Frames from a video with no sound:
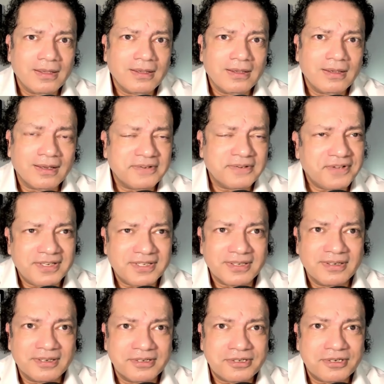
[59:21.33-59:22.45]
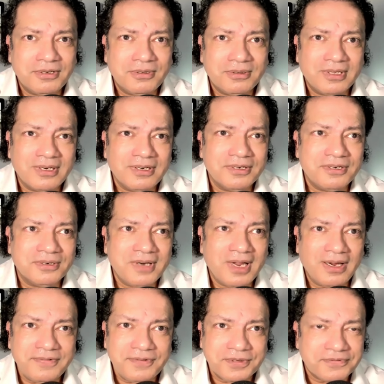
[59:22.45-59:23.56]
And if He's in control, then you don't
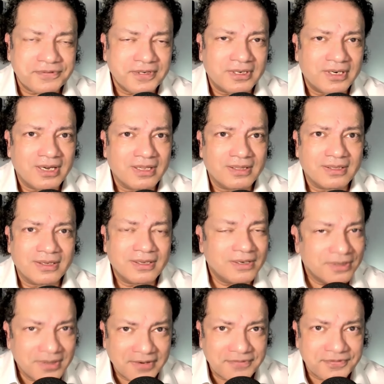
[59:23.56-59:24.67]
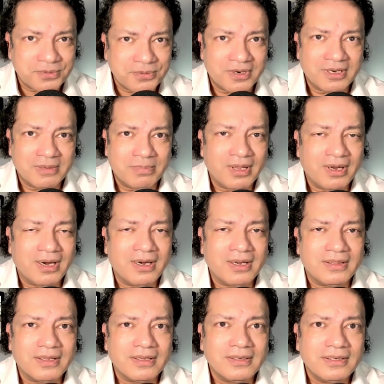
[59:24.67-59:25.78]
have to fear anything, you don't have to worry about
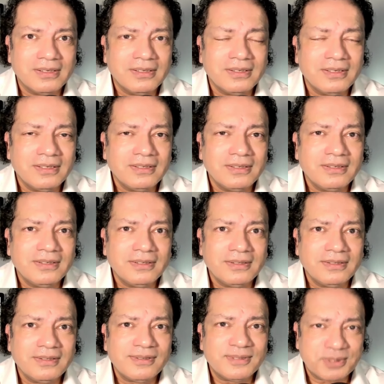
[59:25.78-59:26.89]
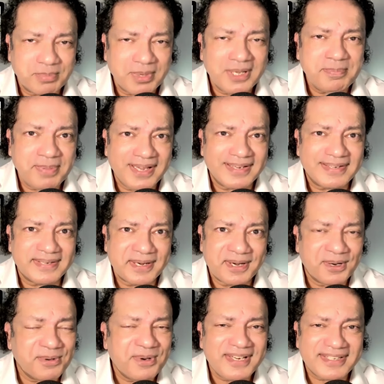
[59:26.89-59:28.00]
anything. So be at peace and
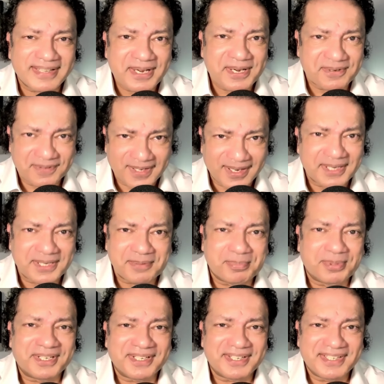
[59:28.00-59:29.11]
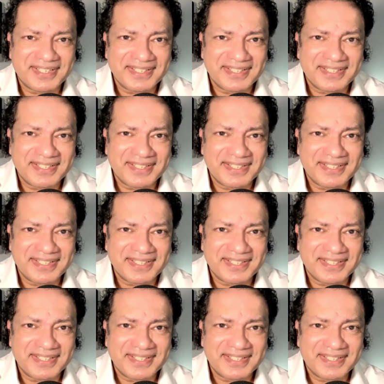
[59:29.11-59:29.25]
always think of that little bird